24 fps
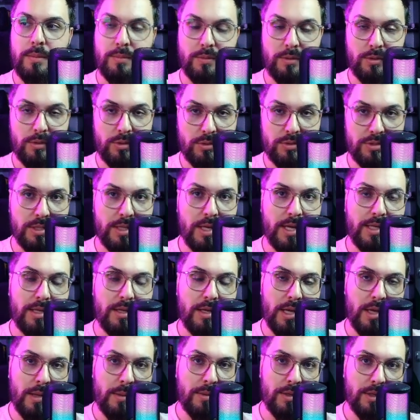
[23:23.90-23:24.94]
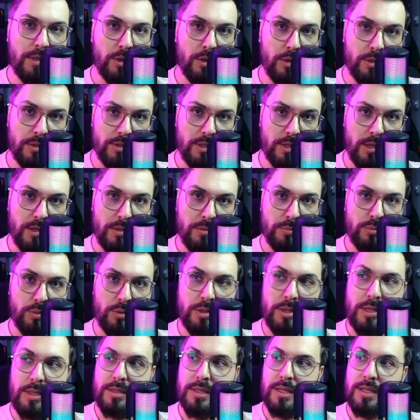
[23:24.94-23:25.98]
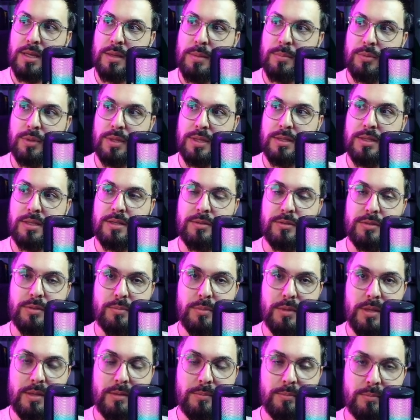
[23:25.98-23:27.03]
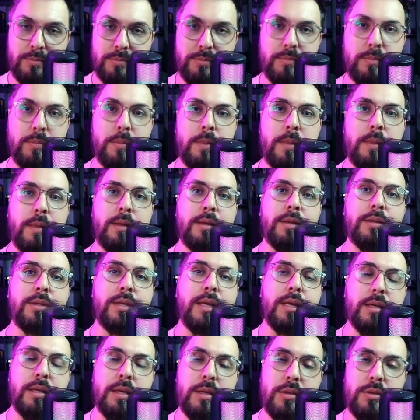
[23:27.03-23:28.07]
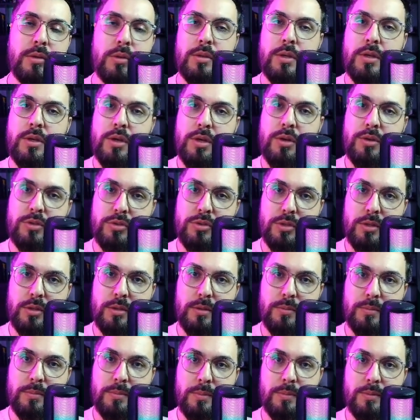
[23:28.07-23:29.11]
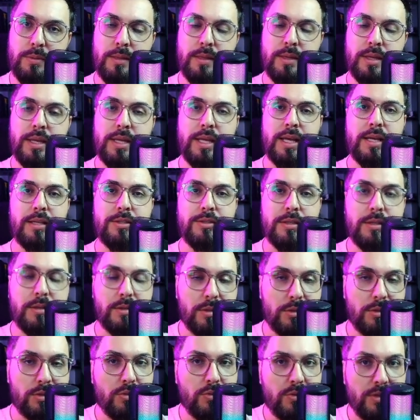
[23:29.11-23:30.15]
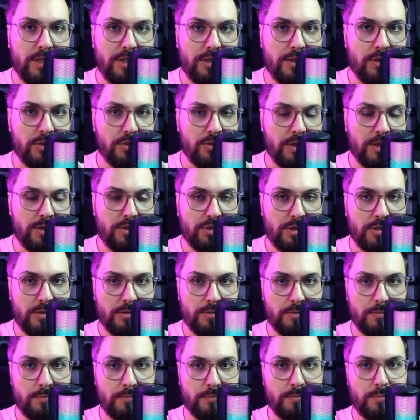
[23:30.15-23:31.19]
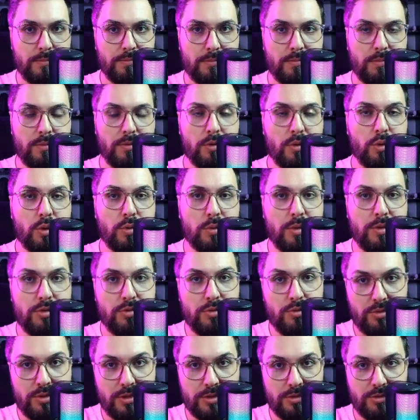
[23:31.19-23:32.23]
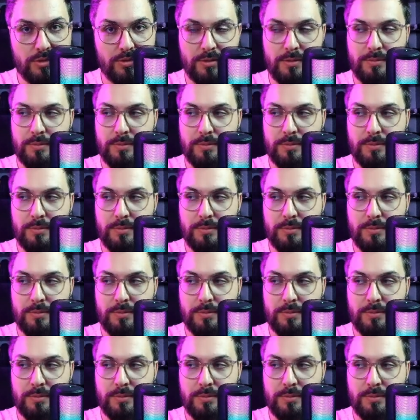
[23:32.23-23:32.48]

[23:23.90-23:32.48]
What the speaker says: You see, I copied all the onboarding that Appwrite gives me, sent it to the cursor, and asked it to do the integration. So always do this,